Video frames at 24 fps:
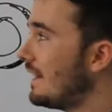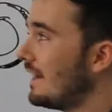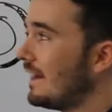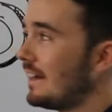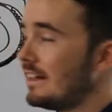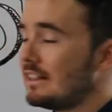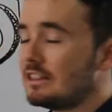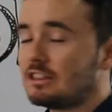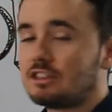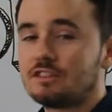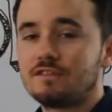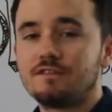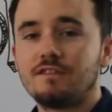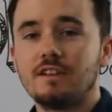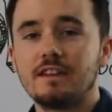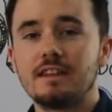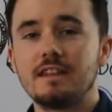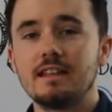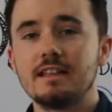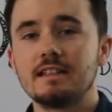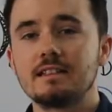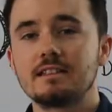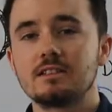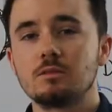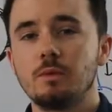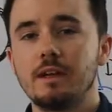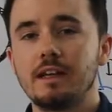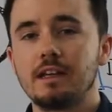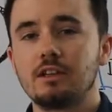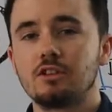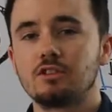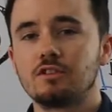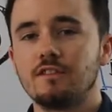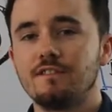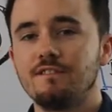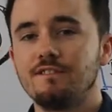Geese, for this
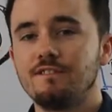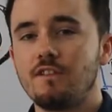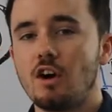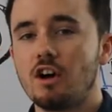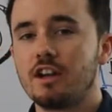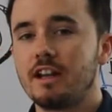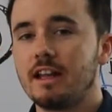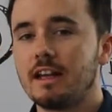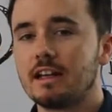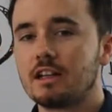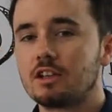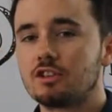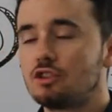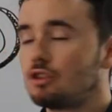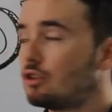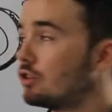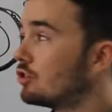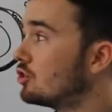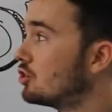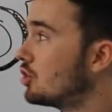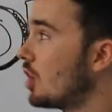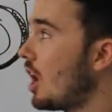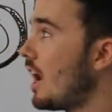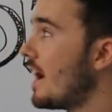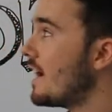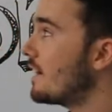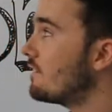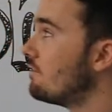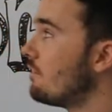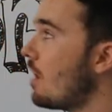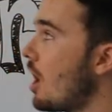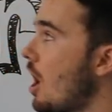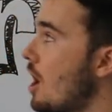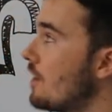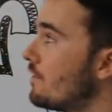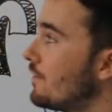week's phonics, your
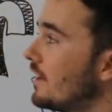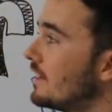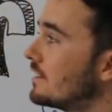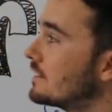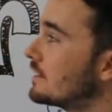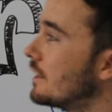digraph is